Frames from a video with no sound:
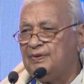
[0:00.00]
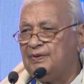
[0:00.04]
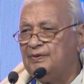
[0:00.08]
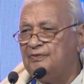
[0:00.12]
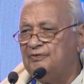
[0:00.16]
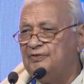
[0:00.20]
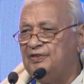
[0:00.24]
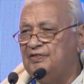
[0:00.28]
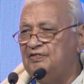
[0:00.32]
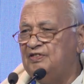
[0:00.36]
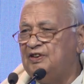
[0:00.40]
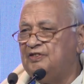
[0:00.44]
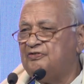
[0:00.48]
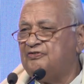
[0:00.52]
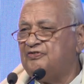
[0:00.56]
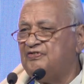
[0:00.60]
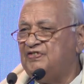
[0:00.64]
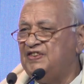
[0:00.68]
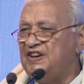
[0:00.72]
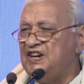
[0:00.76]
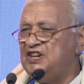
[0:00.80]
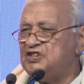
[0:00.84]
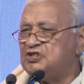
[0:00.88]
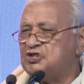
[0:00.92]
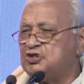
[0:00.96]
We will
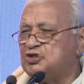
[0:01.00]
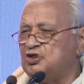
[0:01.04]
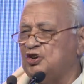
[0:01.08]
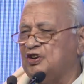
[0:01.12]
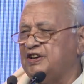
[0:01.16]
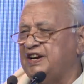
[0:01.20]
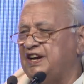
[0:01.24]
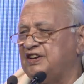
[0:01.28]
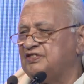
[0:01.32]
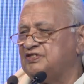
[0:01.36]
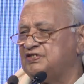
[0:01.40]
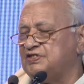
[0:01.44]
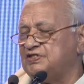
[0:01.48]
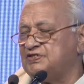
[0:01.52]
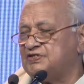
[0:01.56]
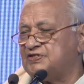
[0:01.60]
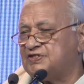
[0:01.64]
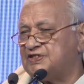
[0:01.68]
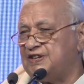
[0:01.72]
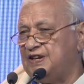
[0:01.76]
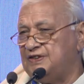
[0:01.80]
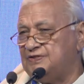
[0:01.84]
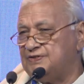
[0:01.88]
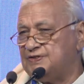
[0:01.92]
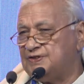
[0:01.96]
finish your
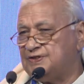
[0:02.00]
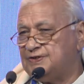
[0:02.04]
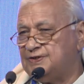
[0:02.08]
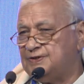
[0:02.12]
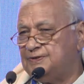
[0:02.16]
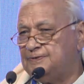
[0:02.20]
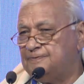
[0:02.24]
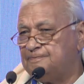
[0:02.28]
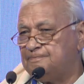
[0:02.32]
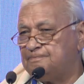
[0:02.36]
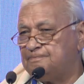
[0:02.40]
existence.